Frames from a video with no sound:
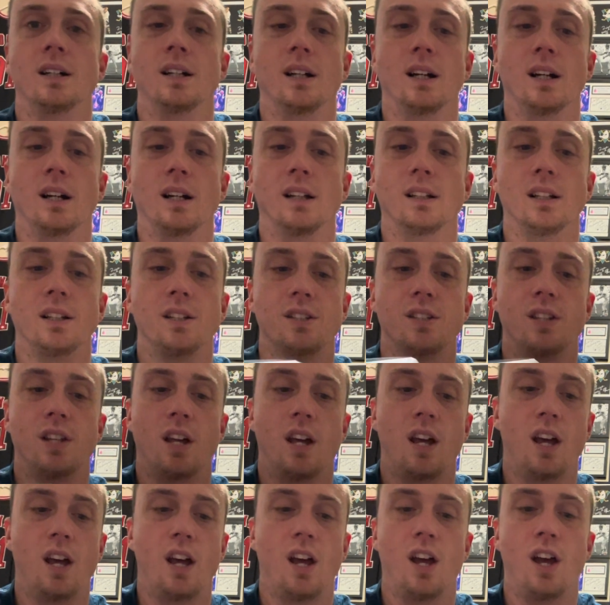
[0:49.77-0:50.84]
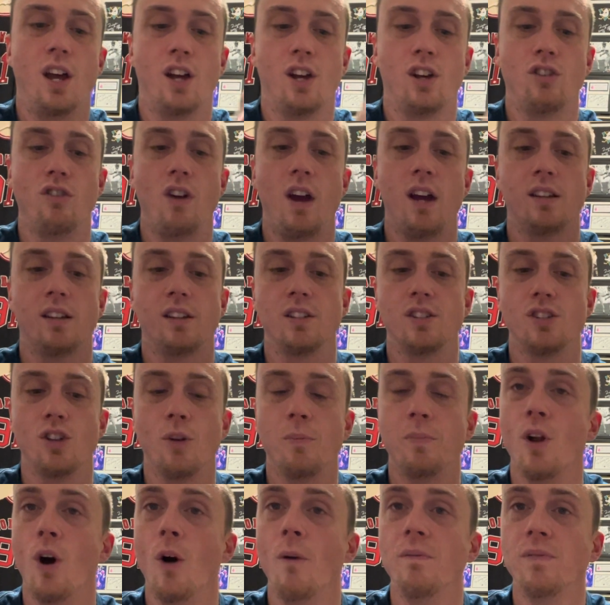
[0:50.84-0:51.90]
uh, let's crack this
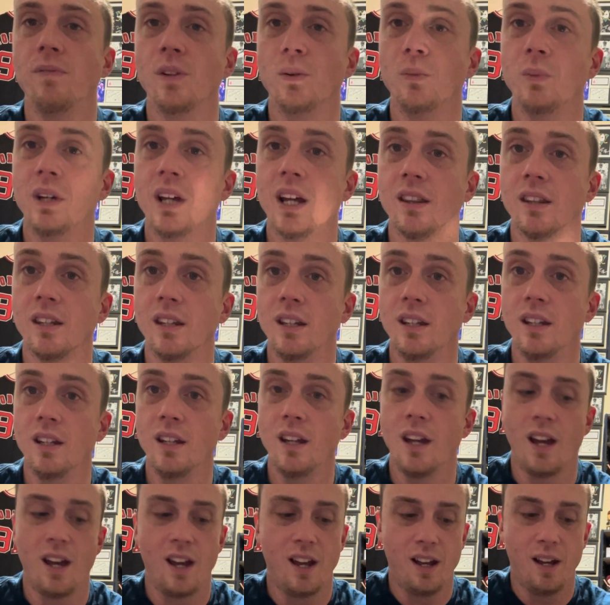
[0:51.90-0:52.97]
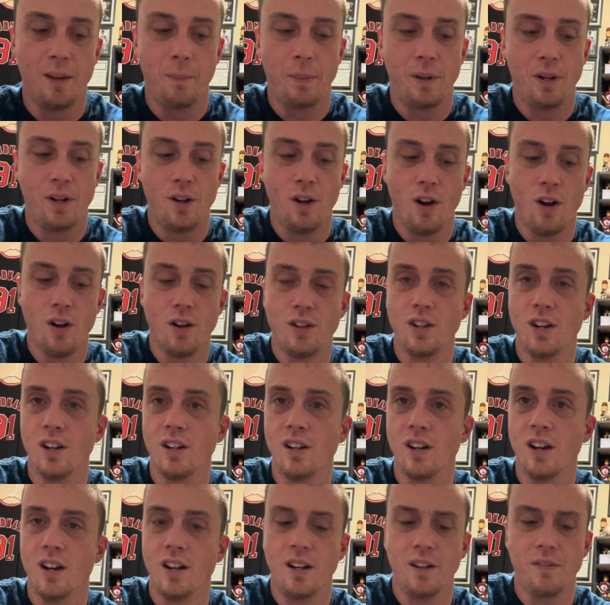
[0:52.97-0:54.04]
open. Hopefully we get the Bedard Young
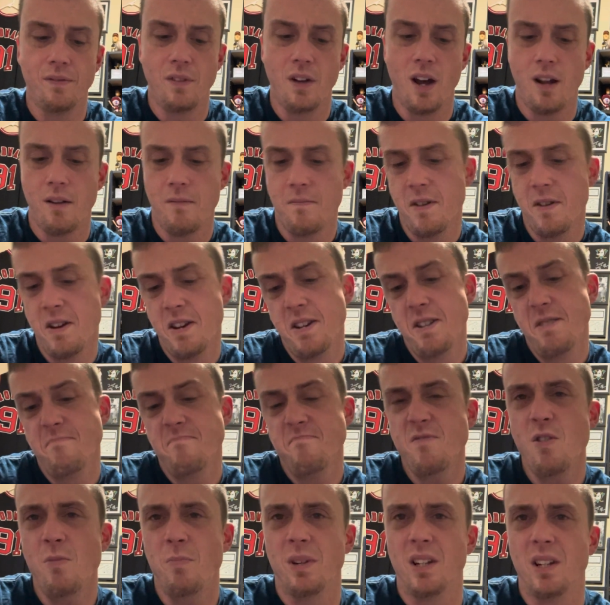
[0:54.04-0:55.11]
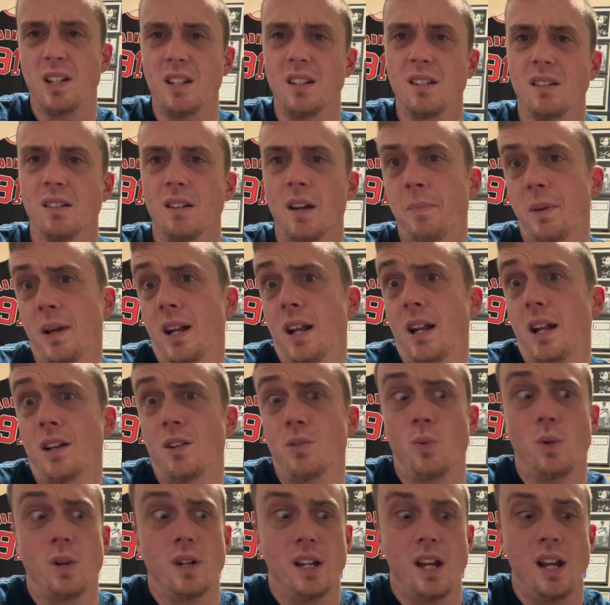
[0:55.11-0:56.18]
Gun. If not, no big deal. I paid
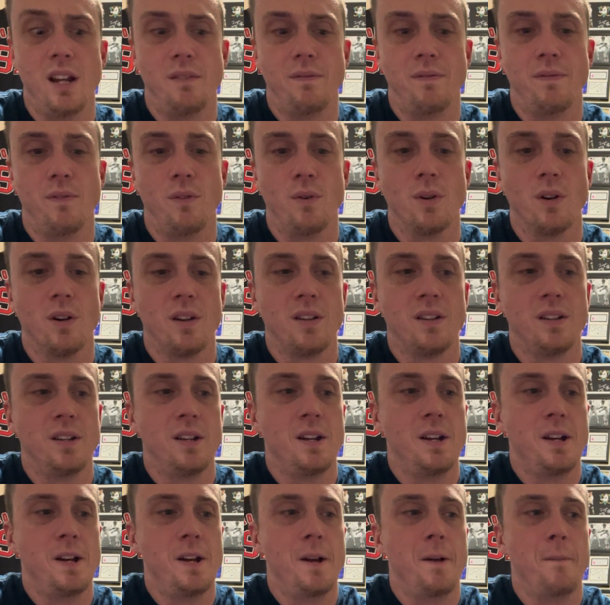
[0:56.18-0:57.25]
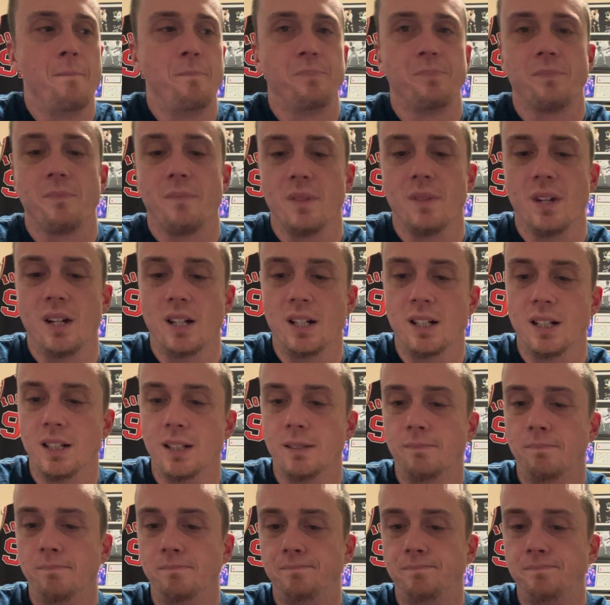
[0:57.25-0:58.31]
828 for it.
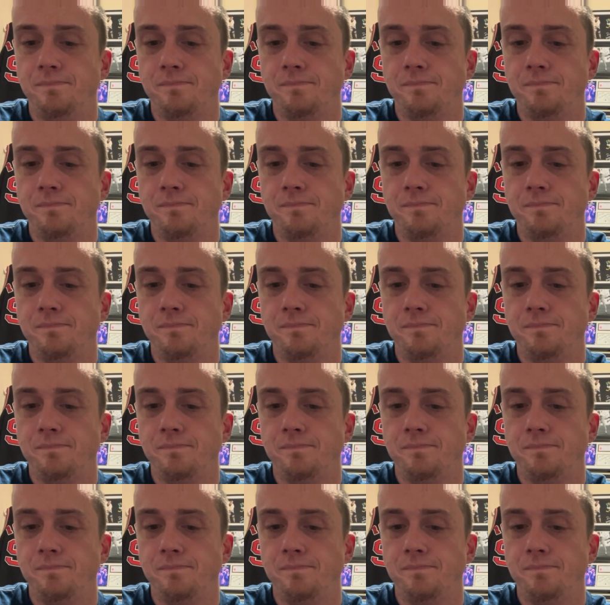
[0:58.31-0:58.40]
Um,